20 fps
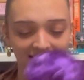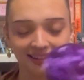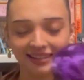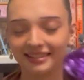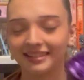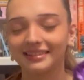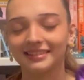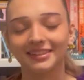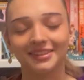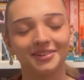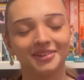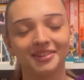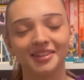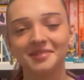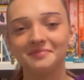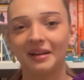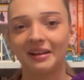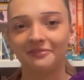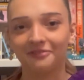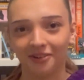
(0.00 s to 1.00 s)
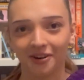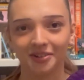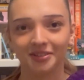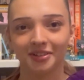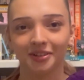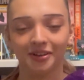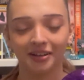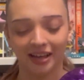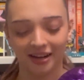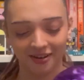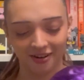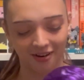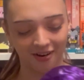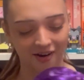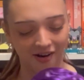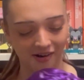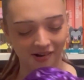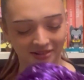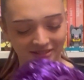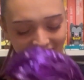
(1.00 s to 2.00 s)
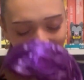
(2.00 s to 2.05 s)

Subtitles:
this is literally my first look at her, or else